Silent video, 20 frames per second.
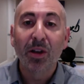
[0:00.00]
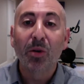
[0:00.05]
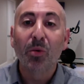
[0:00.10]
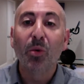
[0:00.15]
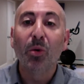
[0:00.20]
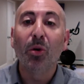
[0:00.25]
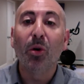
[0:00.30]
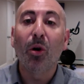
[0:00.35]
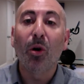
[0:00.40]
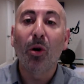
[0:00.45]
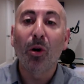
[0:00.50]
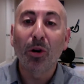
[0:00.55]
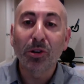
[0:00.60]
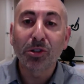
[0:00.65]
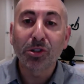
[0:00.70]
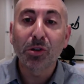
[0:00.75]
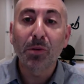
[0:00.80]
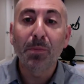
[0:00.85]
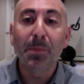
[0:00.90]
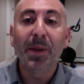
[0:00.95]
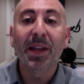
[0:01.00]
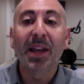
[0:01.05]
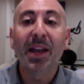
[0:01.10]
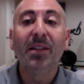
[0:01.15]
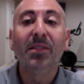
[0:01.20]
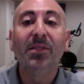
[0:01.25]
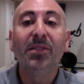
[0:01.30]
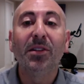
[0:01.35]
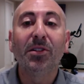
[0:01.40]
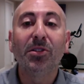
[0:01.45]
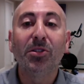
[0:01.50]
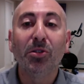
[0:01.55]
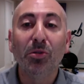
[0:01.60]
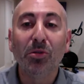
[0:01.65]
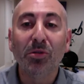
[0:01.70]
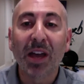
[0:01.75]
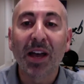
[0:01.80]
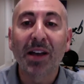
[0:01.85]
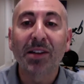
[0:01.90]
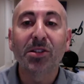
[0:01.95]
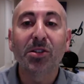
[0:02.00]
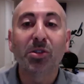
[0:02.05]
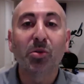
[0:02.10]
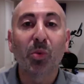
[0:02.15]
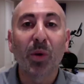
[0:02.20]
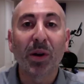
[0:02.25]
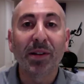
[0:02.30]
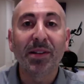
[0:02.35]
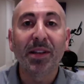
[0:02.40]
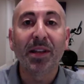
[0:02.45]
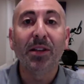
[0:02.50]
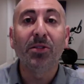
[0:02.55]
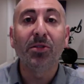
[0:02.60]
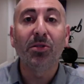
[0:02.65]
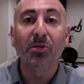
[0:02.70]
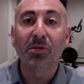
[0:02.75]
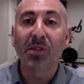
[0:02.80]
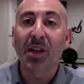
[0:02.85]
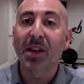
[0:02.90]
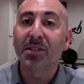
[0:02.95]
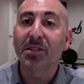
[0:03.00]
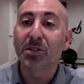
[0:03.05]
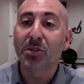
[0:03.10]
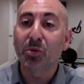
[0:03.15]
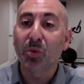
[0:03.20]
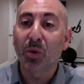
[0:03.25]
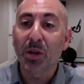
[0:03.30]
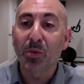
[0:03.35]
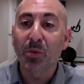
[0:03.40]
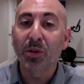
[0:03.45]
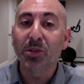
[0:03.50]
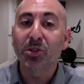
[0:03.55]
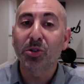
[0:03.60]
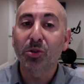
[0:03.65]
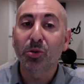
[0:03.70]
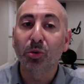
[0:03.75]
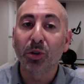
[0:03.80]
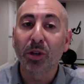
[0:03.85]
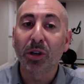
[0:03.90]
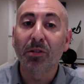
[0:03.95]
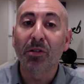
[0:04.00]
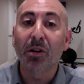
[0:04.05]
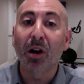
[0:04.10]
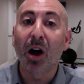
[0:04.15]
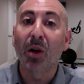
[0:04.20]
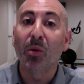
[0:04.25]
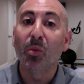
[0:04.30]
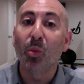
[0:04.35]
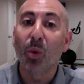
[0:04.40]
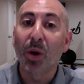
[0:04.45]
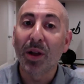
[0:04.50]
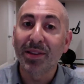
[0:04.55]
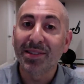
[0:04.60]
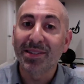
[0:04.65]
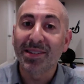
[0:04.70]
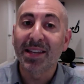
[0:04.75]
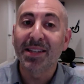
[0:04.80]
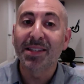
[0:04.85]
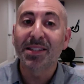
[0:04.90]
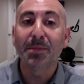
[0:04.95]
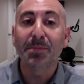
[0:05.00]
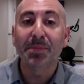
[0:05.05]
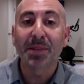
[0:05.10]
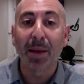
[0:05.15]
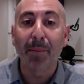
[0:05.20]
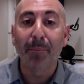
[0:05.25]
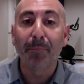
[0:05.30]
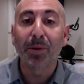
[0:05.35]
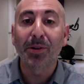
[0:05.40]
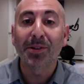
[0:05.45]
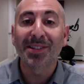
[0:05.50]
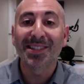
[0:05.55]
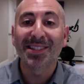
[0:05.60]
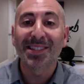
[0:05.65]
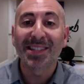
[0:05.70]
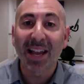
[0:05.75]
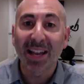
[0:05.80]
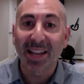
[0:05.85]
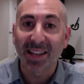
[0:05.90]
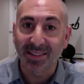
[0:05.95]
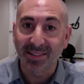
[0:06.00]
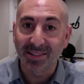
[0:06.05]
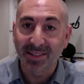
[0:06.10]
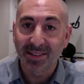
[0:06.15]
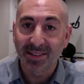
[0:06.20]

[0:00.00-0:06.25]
will also begin the 2020-2021 school year on Wednesday, September 2nd.